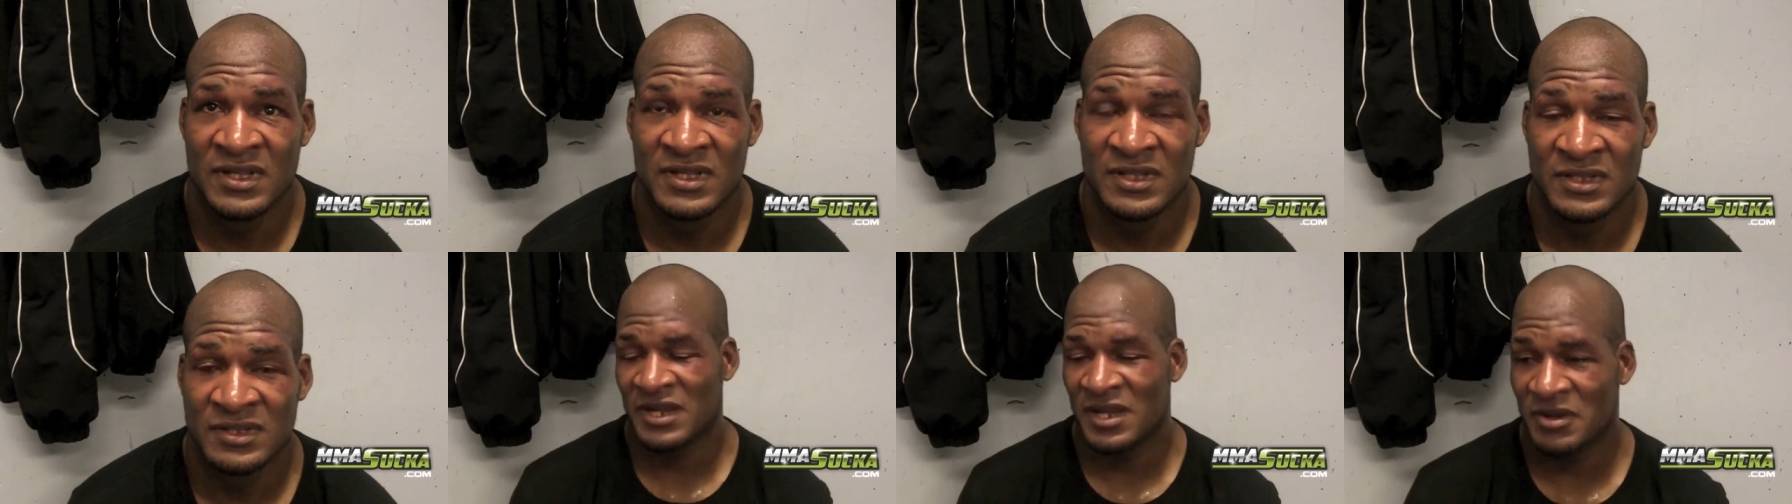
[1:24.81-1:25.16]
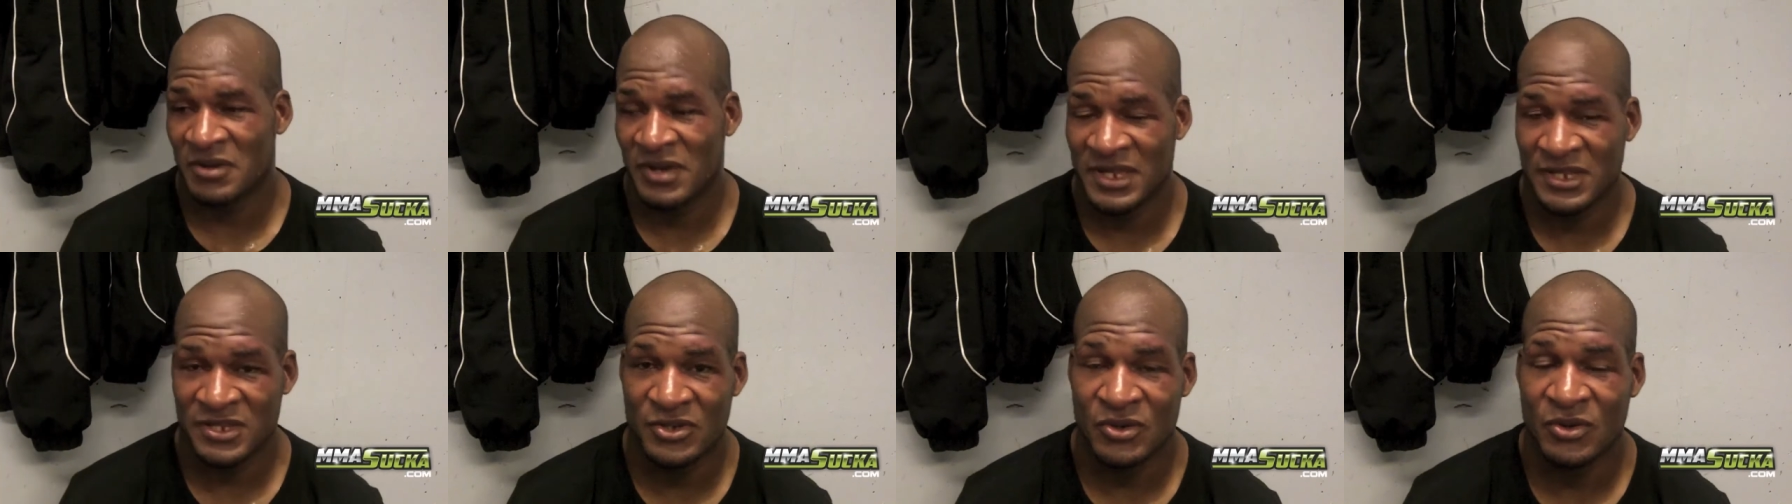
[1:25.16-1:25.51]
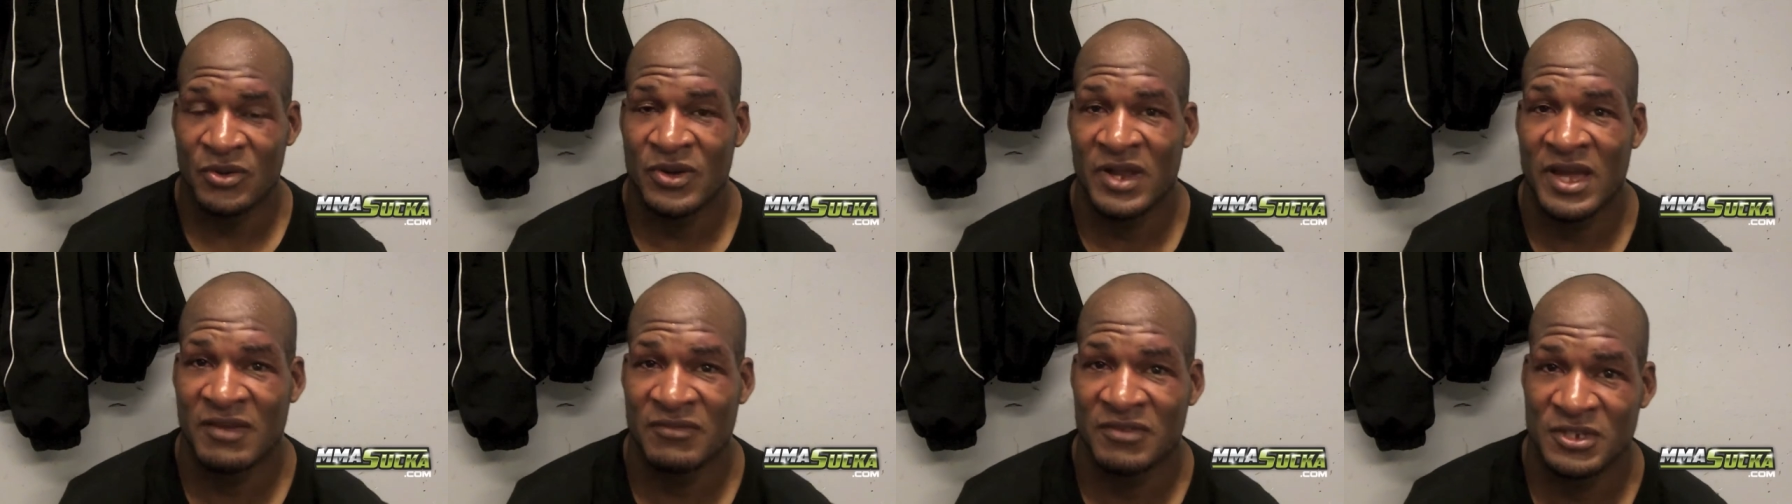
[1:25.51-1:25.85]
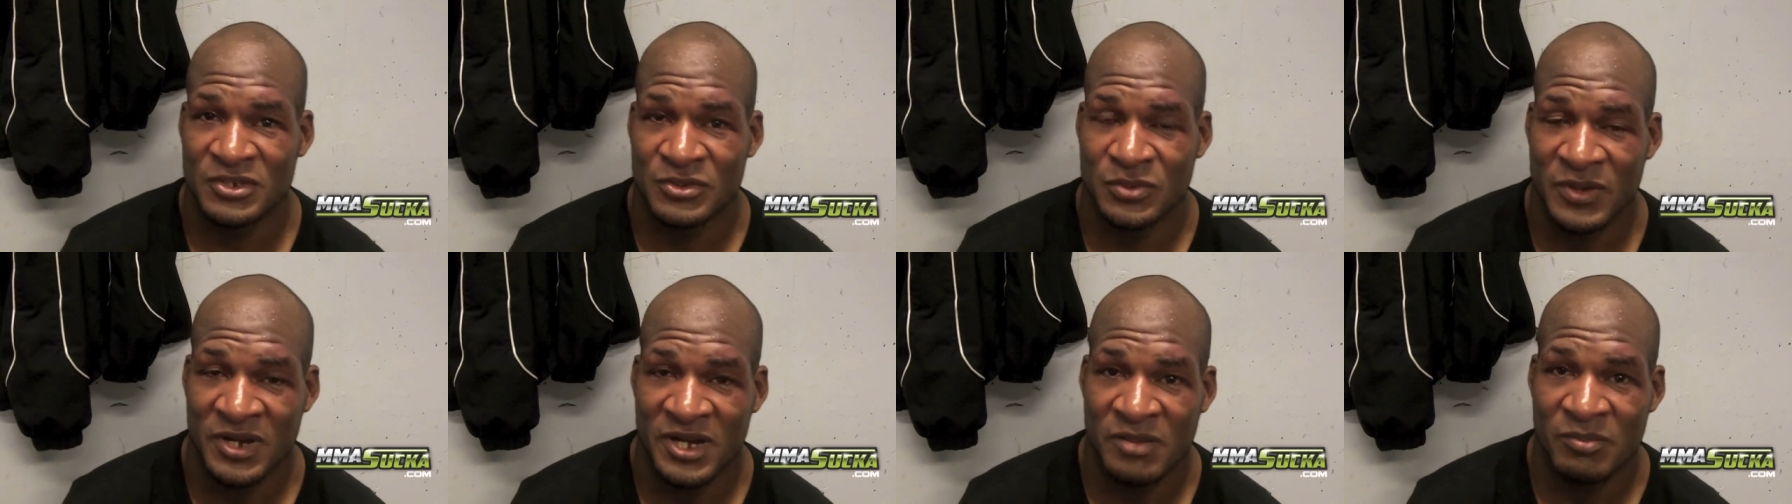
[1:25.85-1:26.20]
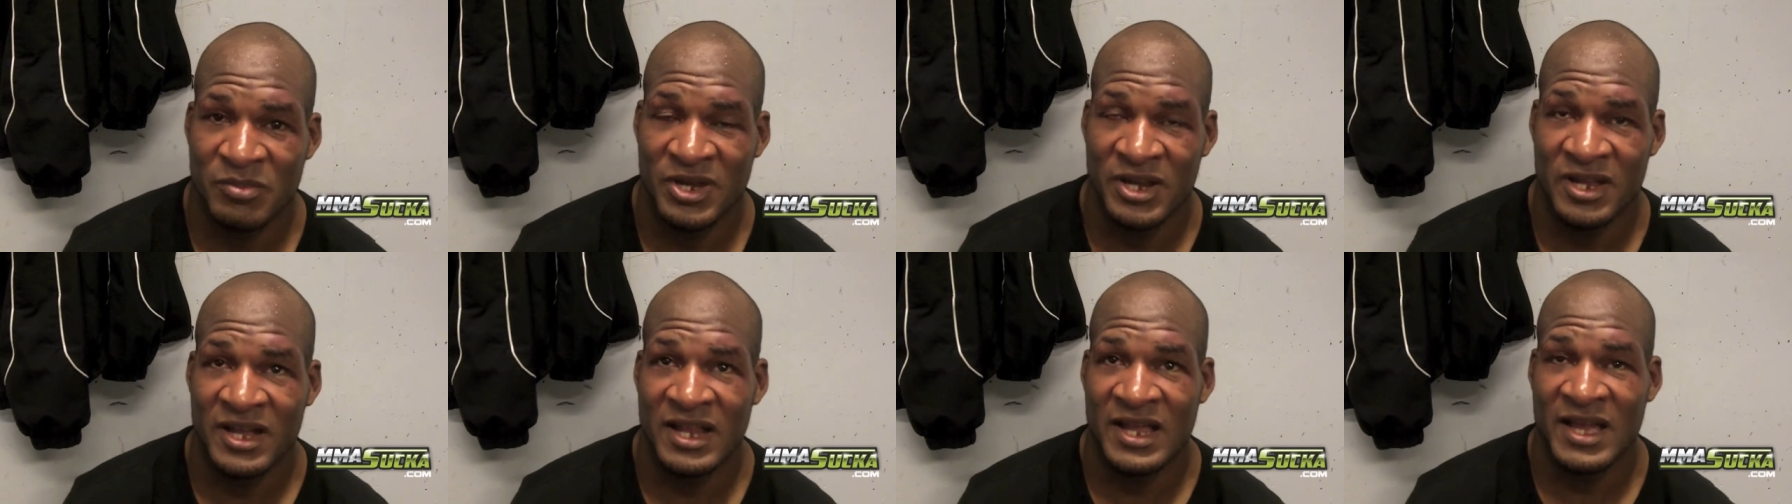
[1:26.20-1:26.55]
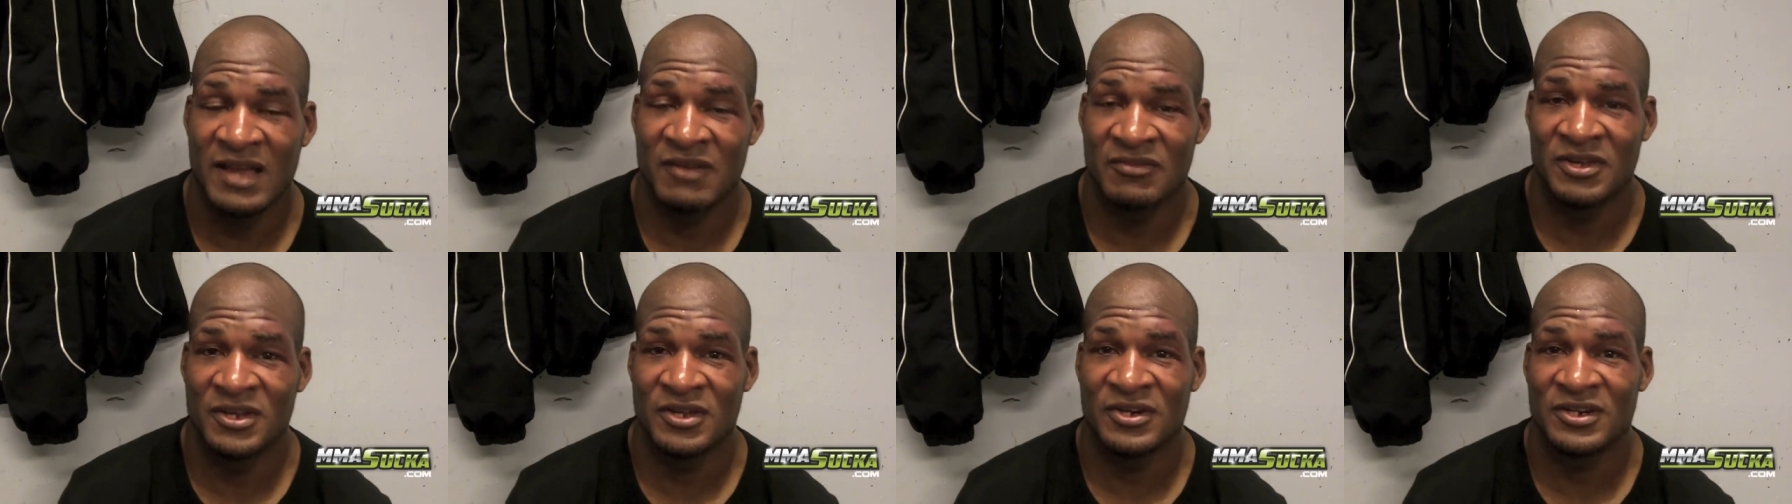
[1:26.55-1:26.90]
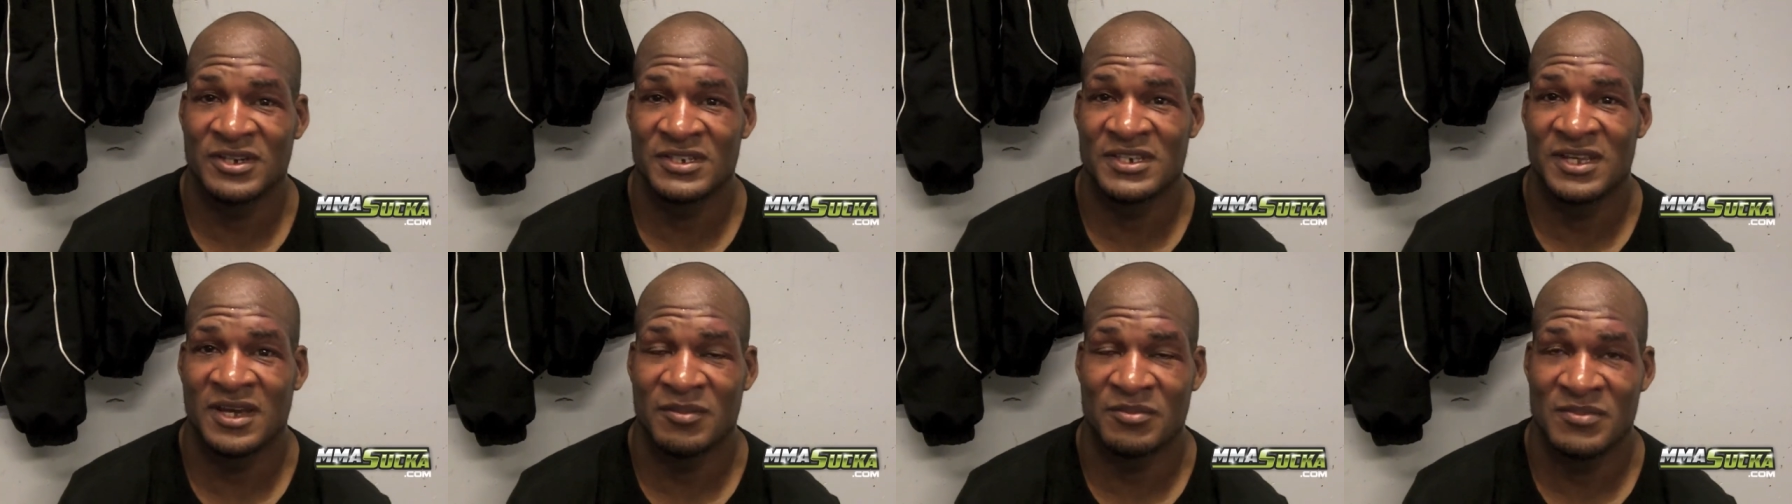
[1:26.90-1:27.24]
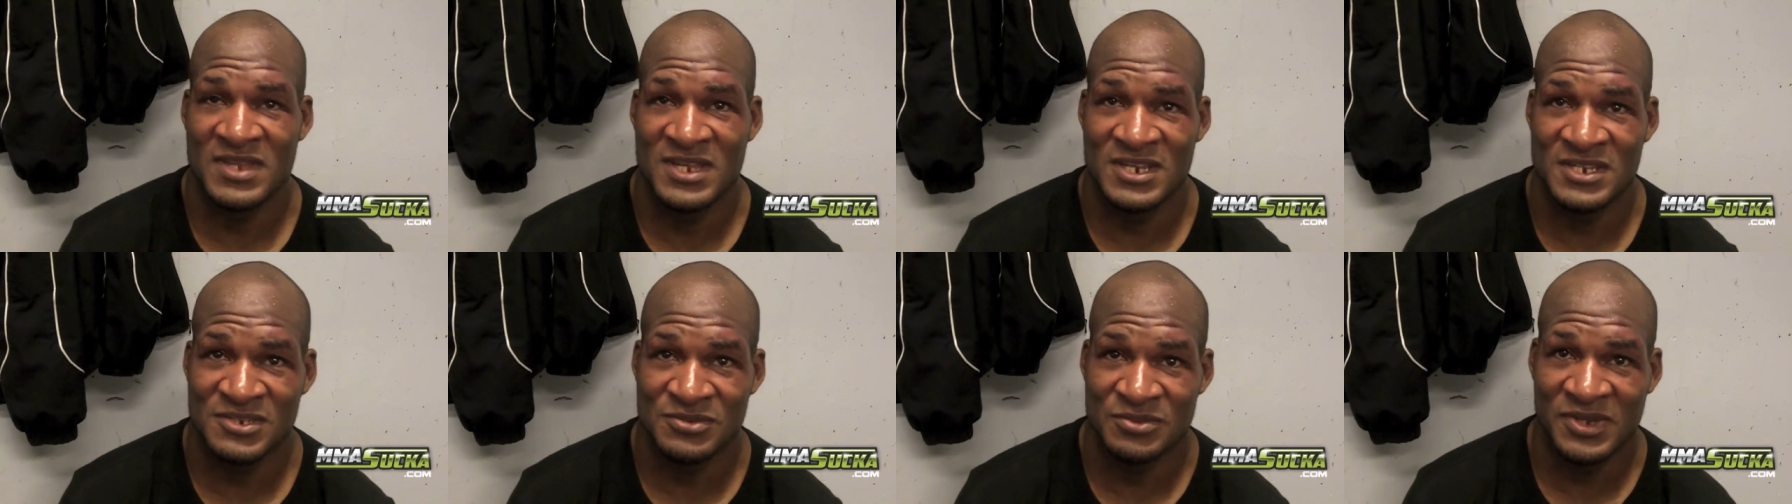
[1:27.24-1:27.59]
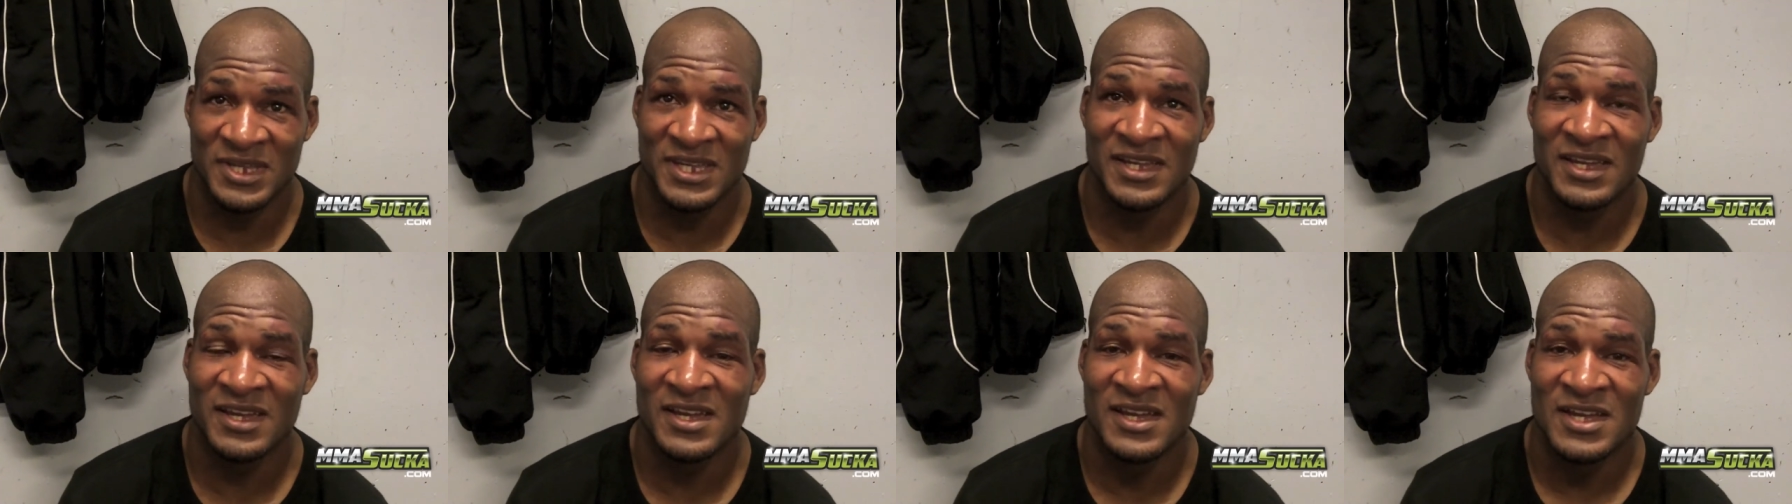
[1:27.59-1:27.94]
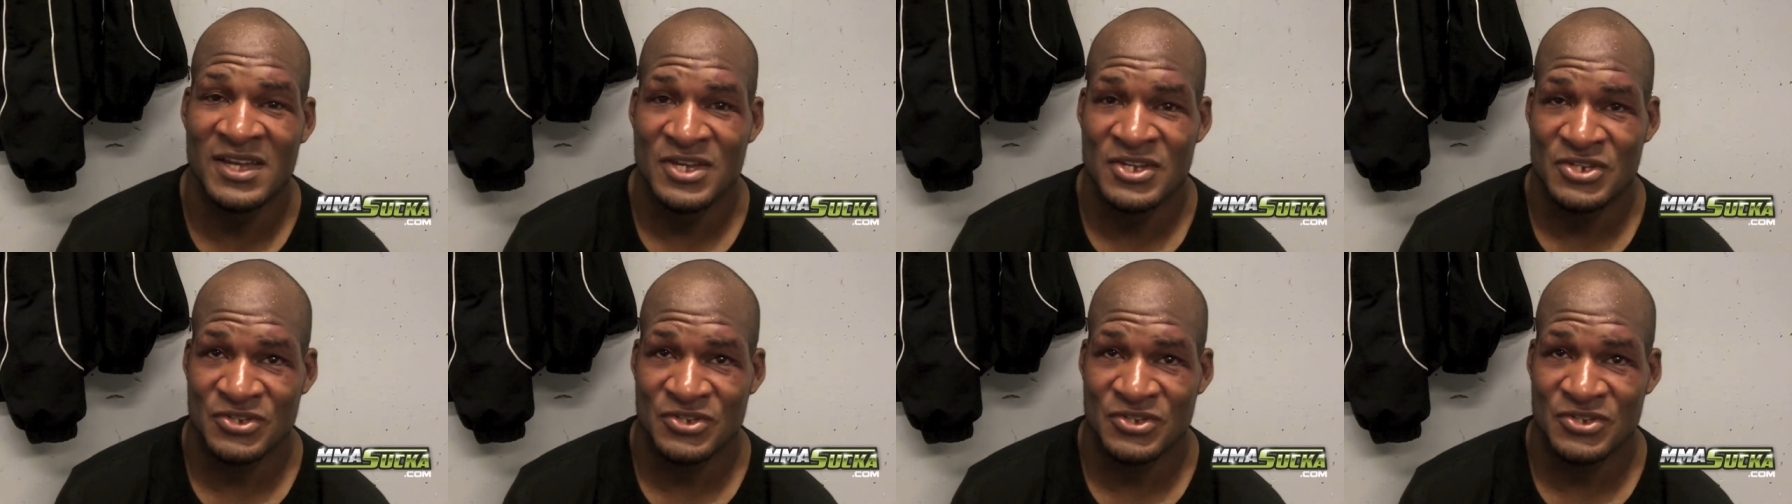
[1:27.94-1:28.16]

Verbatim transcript: Right now, I don't have a Twitter, but I'll have it hooked up this week.